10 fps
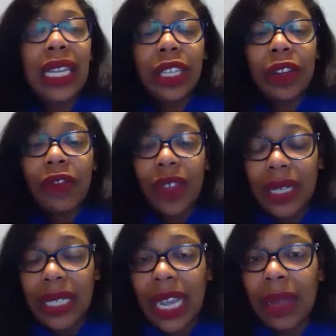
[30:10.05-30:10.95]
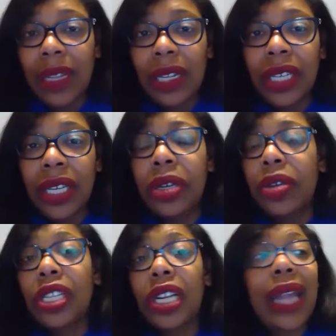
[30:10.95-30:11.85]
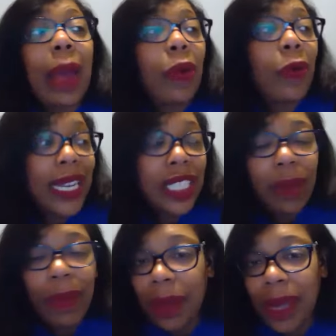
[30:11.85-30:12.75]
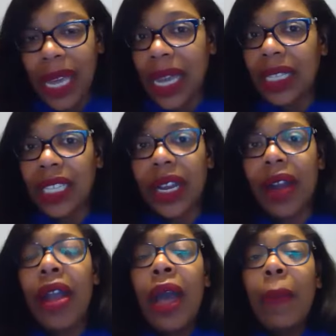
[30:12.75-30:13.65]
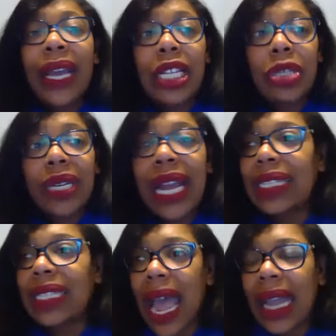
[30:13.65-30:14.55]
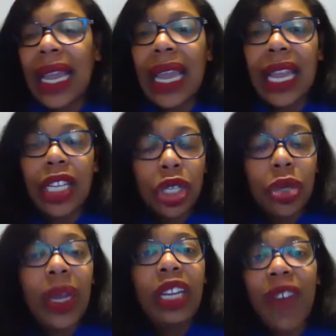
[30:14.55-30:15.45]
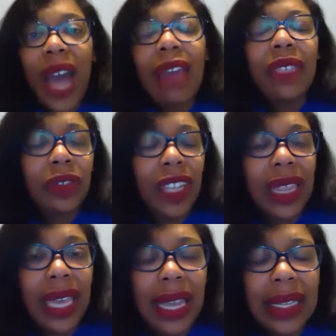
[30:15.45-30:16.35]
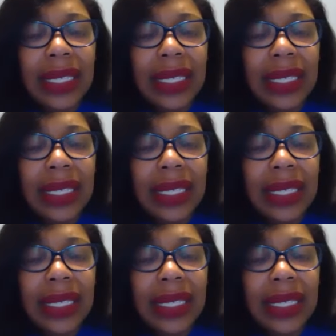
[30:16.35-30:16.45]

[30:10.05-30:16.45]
it's easier for the team to use, collaboration may be easier because we're not signing into 25 different things.